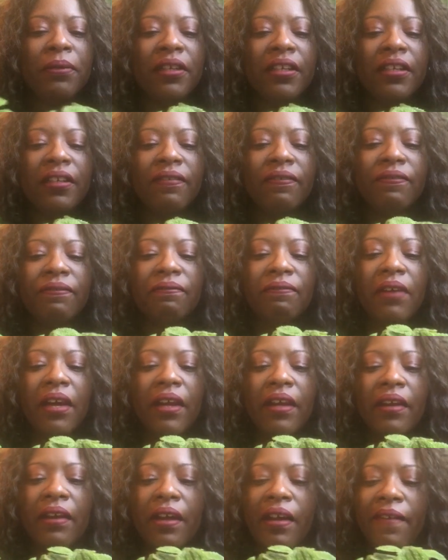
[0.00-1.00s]
be
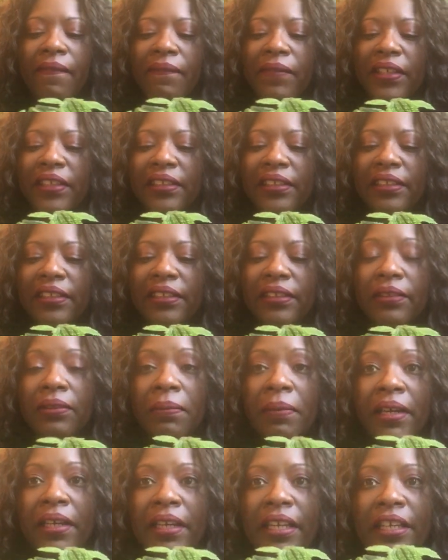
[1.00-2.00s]
I'm fixing this on
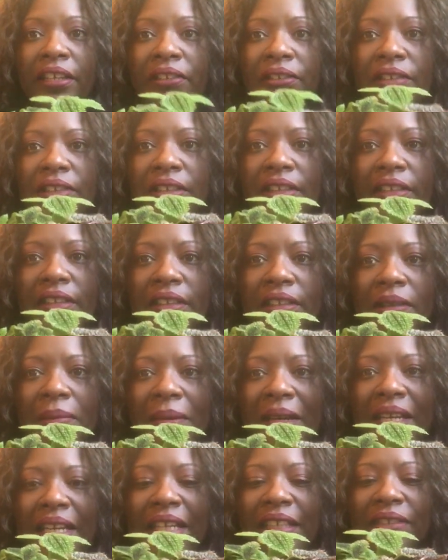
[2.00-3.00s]
my, and you'll see this on
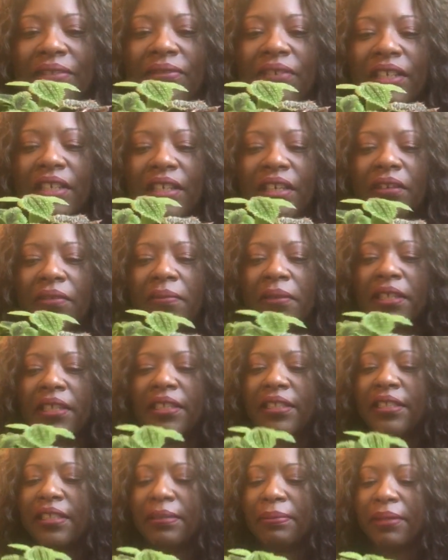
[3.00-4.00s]
my next video
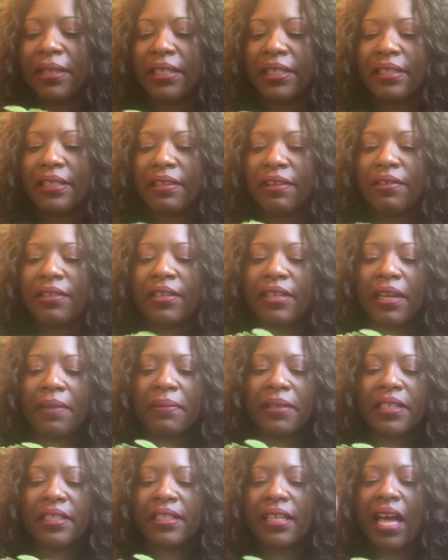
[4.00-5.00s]
because this plant is starting to die
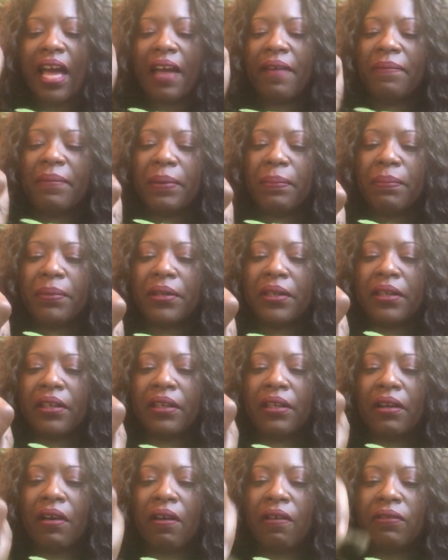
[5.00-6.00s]
because I've been putting
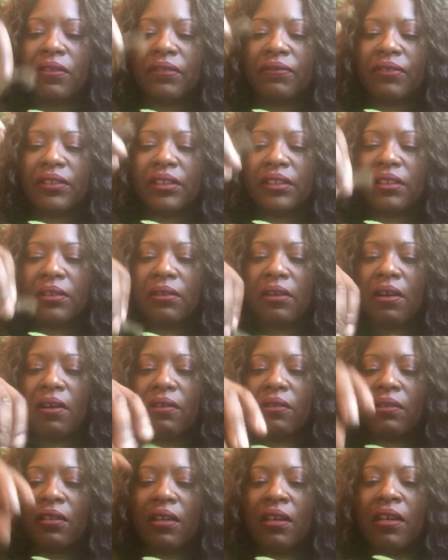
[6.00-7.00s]
it off for so
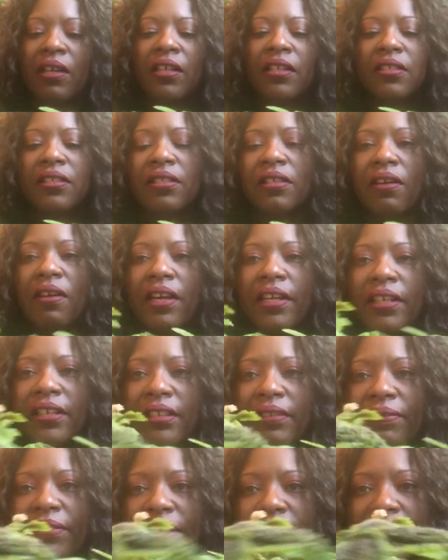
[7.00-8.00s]
long. So I
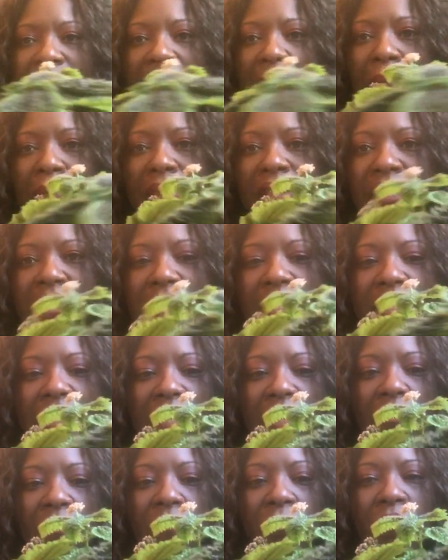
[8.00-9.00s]
need to fix that. But this is
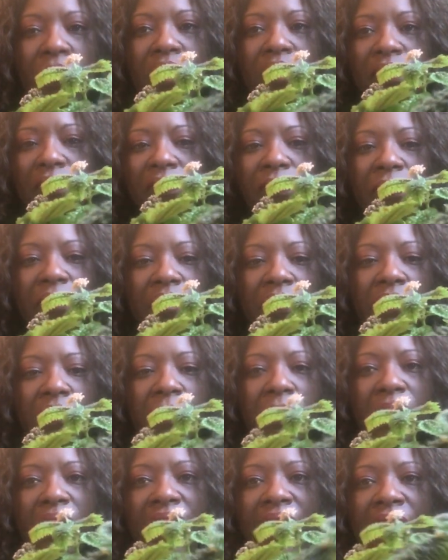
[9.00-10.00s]
a wonderful, wonderful
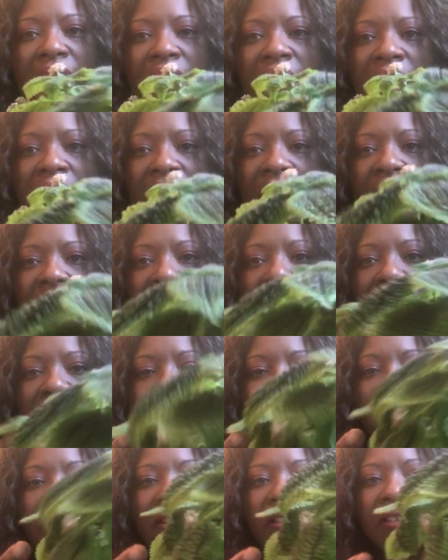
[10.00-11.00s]
plant. This
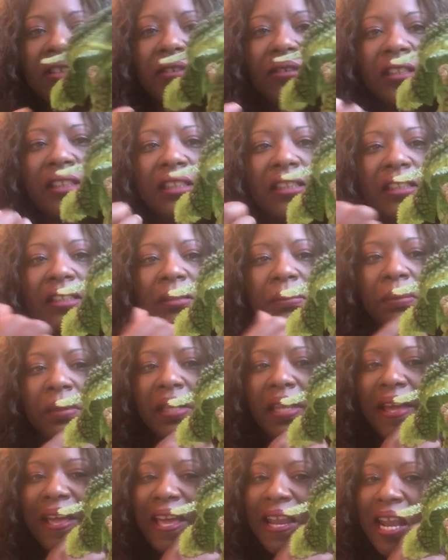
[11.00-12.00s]
is also an easy
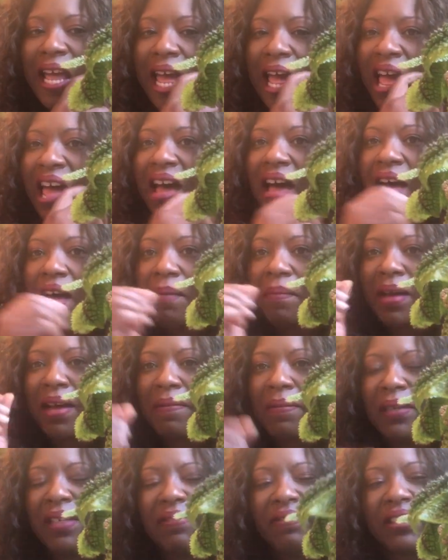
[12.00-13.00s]
plant. I
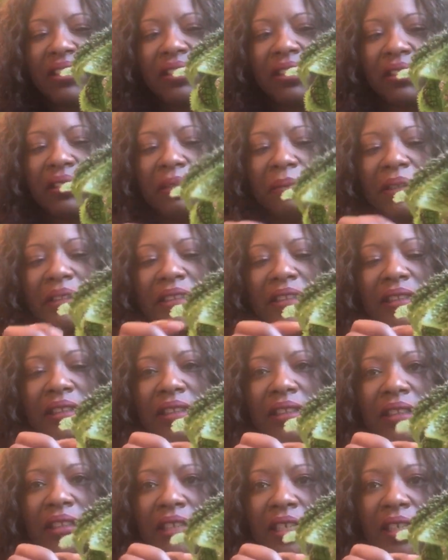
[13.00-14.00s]
believe I talked about this
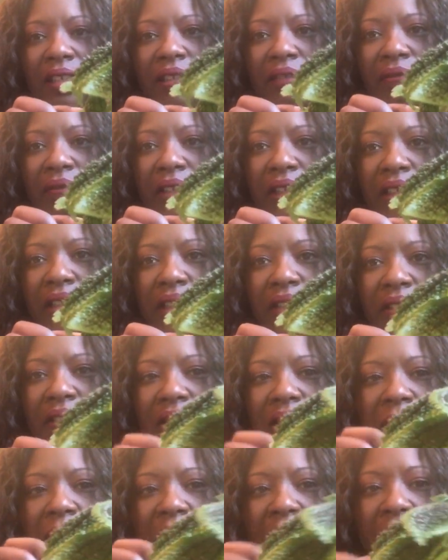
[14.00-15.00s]
in another video,
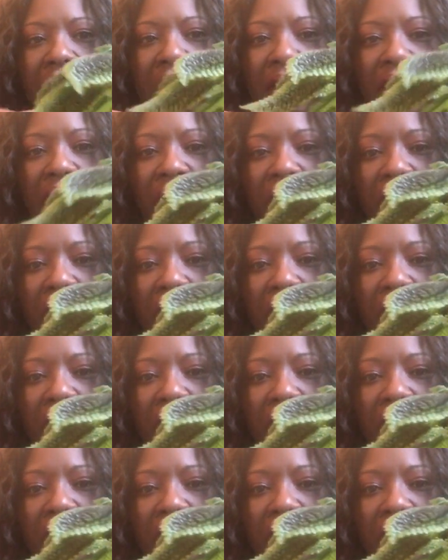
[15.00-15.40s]
so I'm not going to